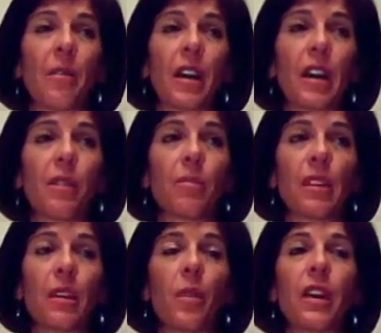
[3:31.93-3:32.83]
a
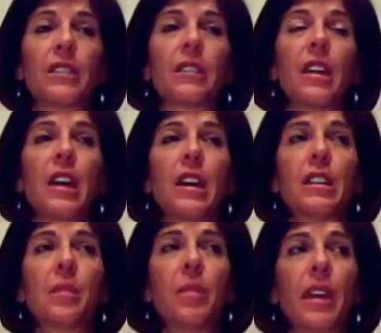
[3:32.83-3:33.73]
company was
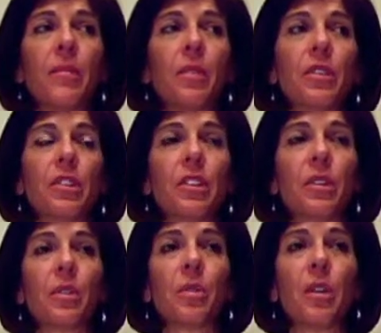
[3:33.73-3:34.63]
to be able
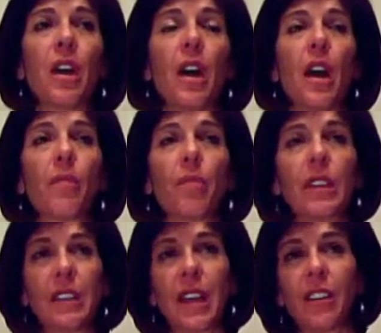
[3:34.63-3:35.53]
to
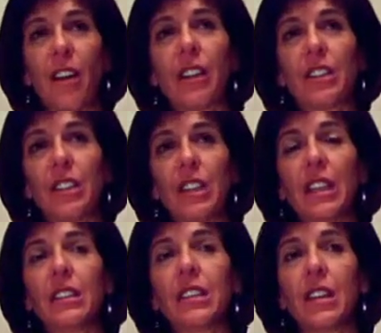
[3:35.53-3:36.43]
bring technology
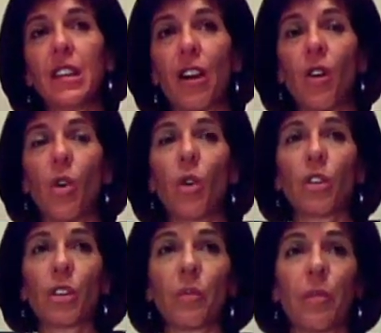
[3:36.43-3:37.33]
into their
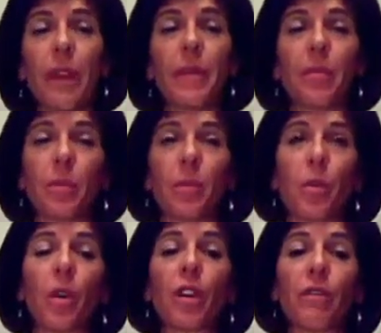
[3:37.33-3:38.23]
older baby boomer
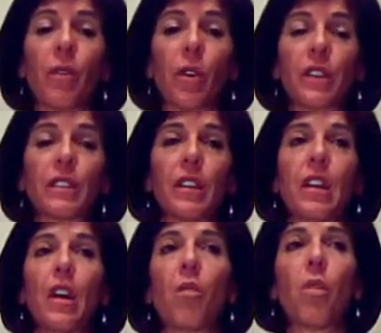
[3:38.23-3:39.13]
workforce
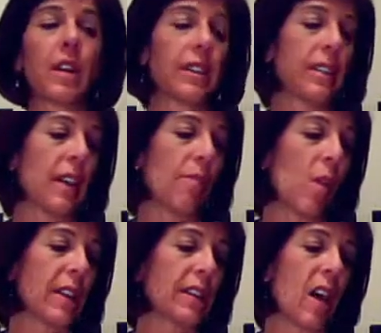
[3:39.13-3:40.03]
was
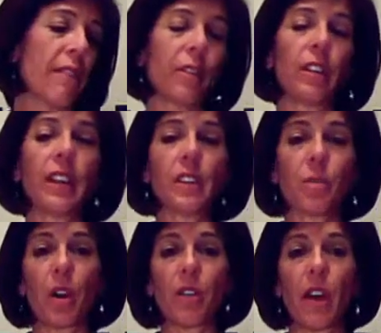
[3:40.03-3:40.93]
What's Hot for Lunch
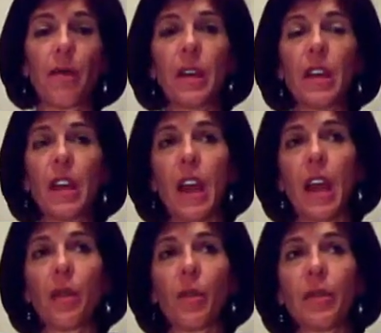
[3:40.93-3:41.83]
program.
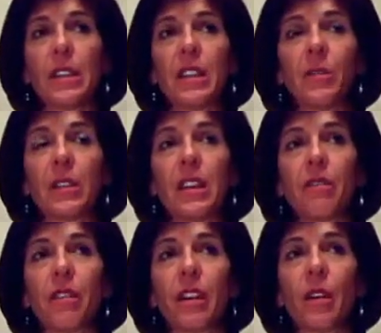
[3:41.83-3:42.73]
And what we did was
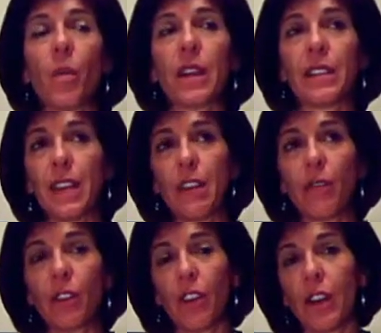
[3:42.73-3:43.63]
every Wednesday
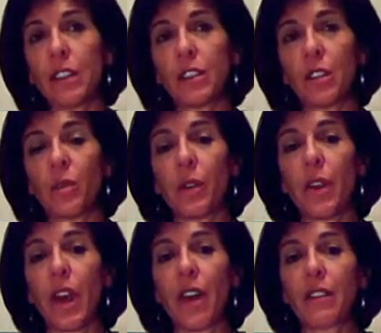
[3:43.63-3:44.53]
for lunch, we
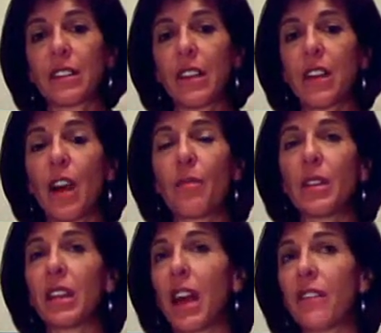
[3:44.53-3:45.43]
would have a set time
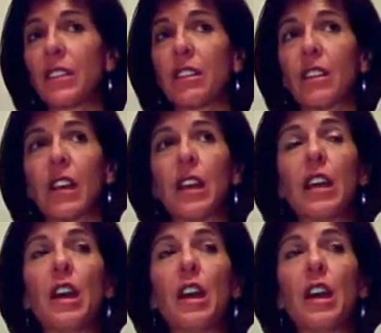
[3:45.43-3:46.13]
in the cafeteria.